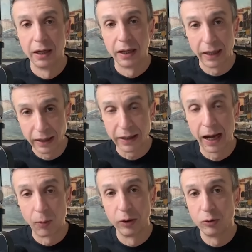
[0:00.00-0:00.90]
And I
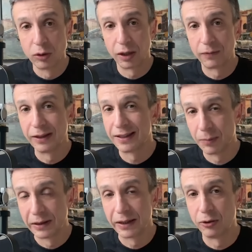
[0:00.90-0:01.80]
want to cover this a
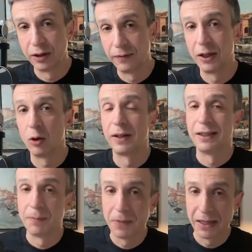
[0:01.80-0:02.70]
bit later in the video, but in
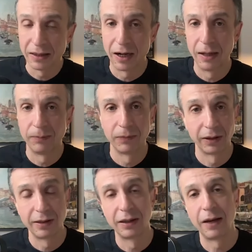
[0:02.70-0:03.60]
the meantime,
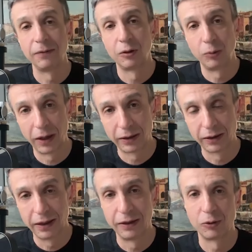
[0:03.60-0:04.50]
let's dive
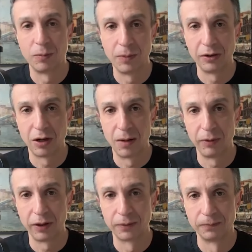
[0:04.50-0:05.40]
directly into our main topic.